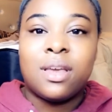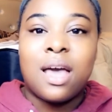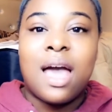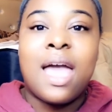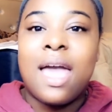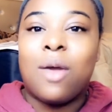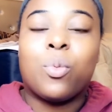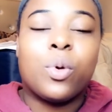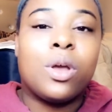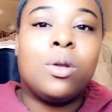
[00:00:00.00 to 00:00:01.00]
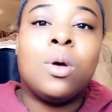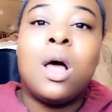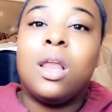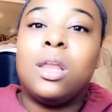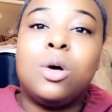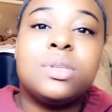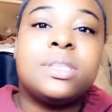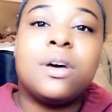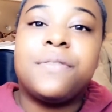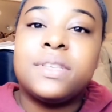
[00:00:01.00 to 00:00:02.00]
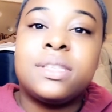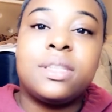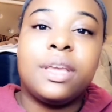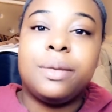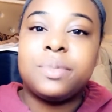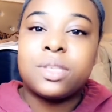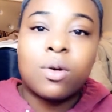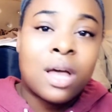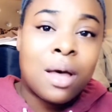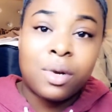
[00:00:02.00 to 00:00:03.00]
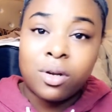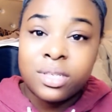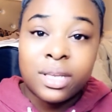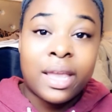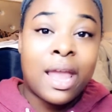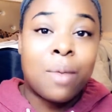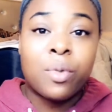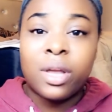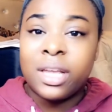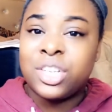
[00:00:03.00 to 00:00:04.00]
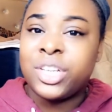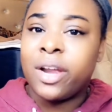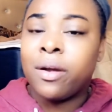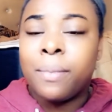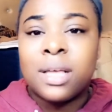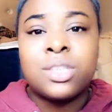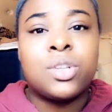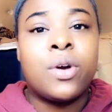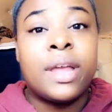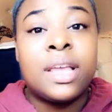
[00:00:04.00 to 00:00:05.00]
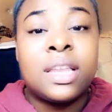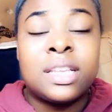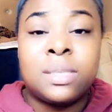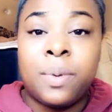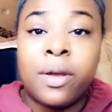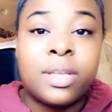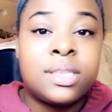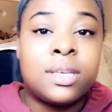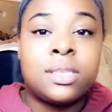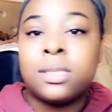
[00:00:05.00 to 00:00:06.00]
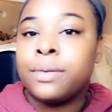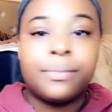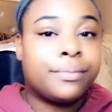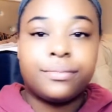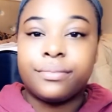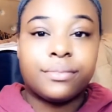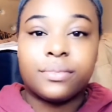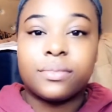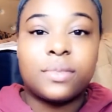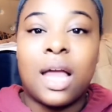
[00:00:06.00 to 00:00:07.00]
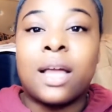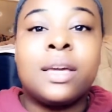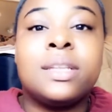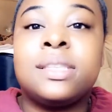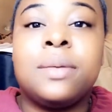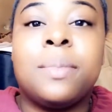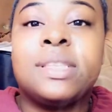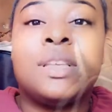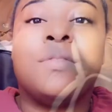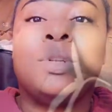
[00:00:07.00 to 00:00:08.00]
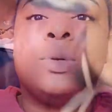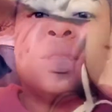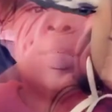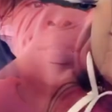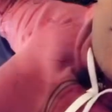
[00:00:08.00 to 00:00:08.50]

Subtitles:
I had real low self-esteem. So coming onto camera and sharing my story and experiences, I couldn't see myself doing this.